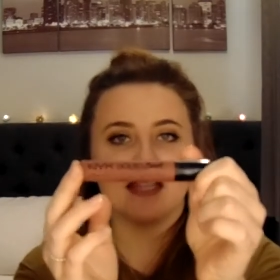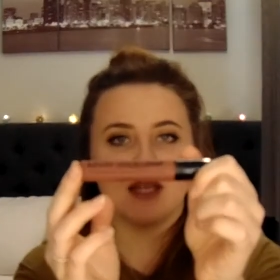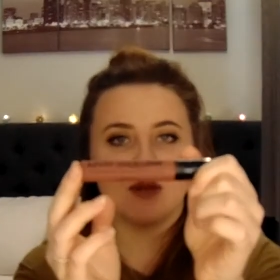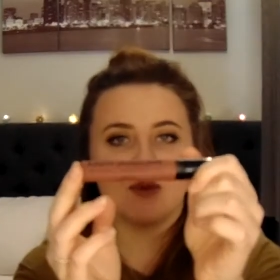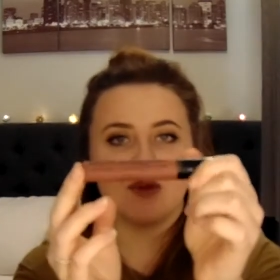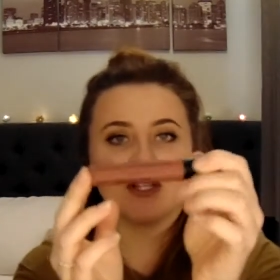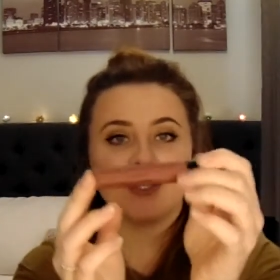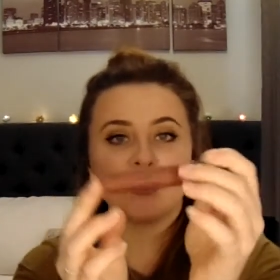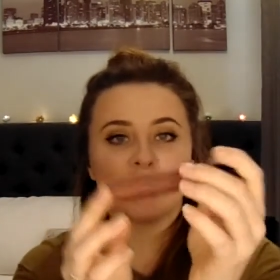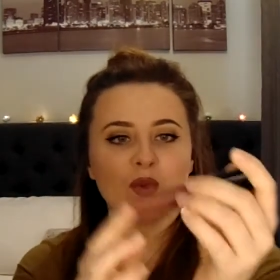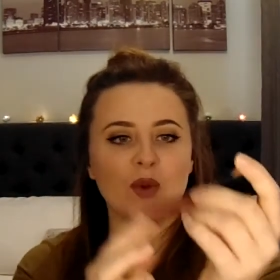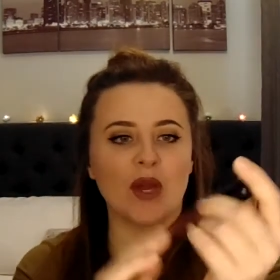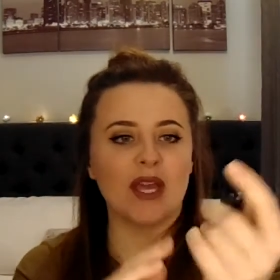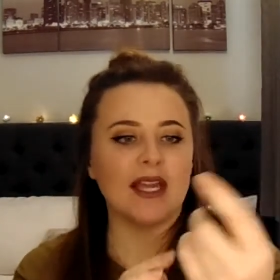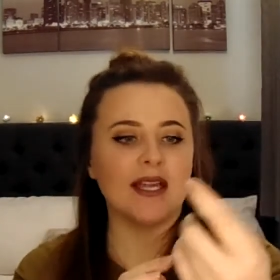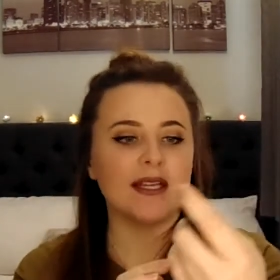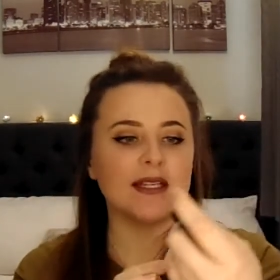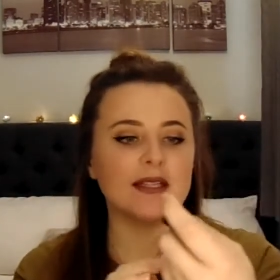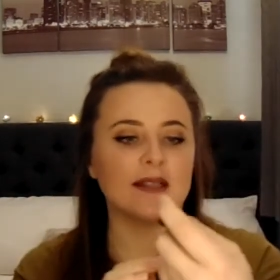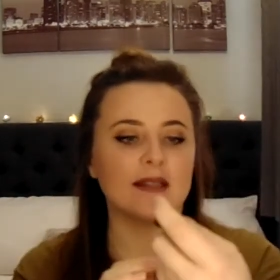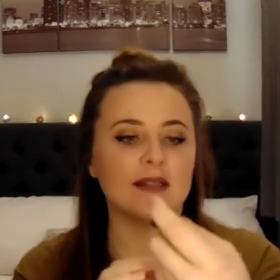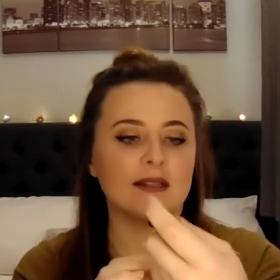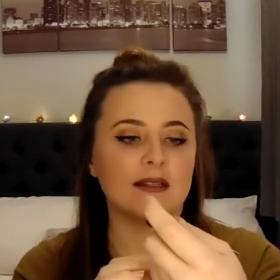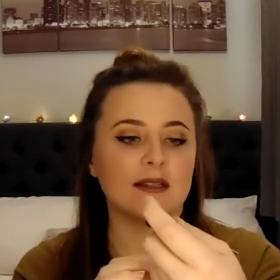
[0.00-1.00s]
Liquid
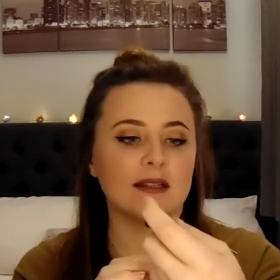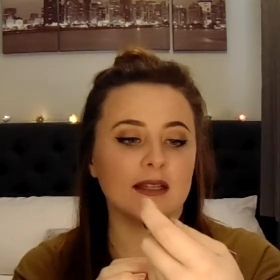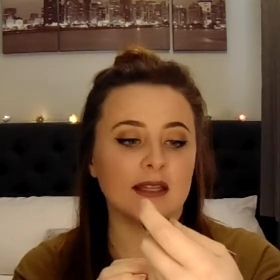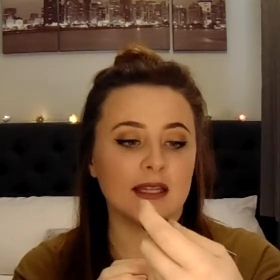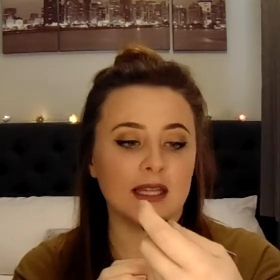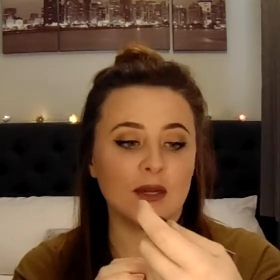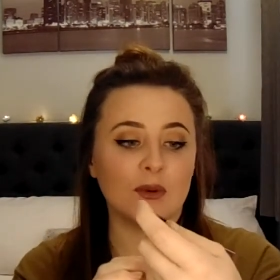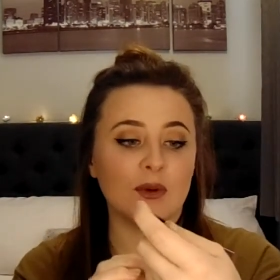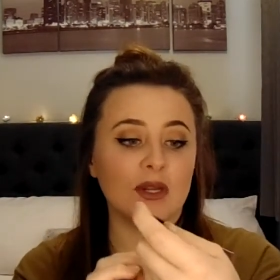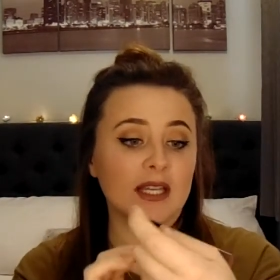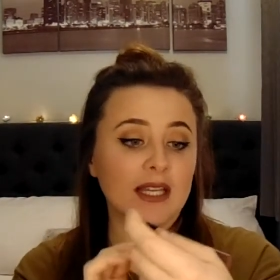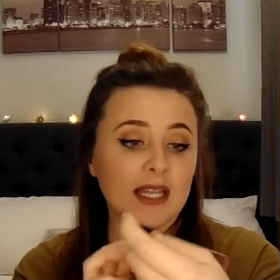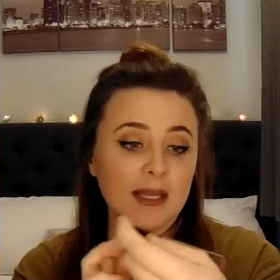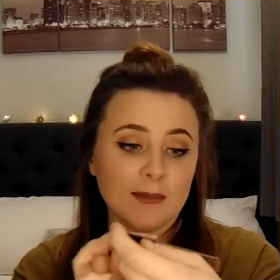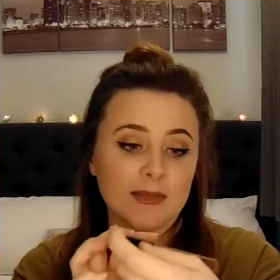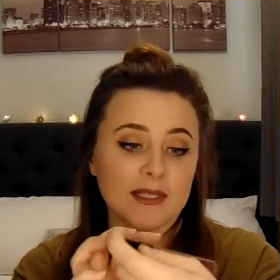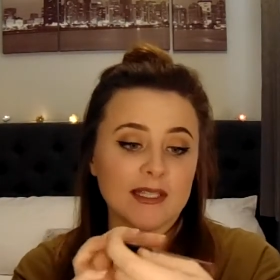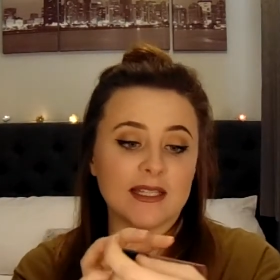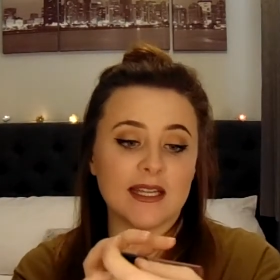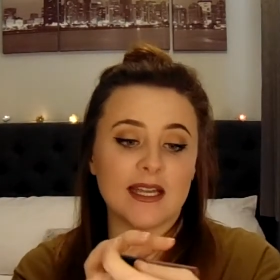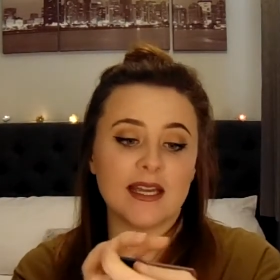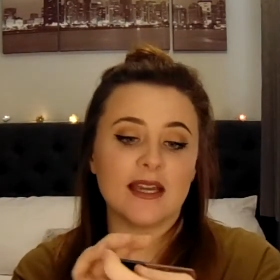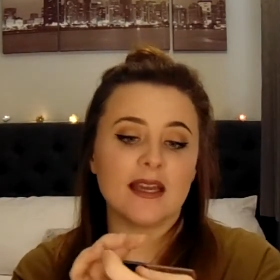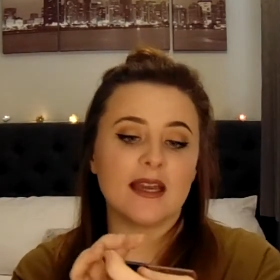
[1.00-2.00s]
Suede Liquid
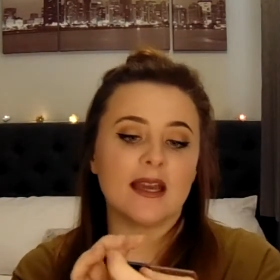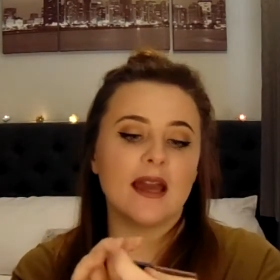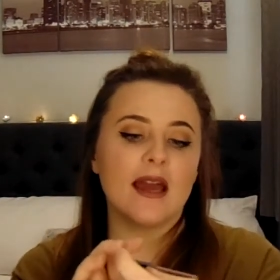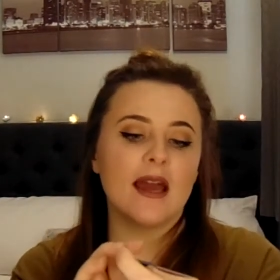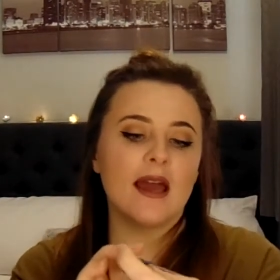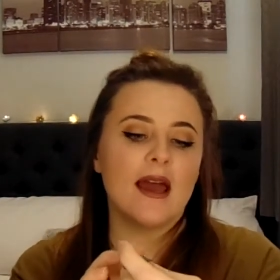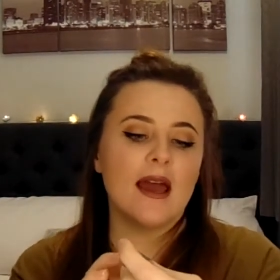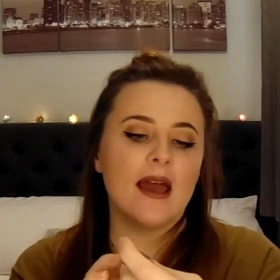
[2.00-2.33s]
Lipstick.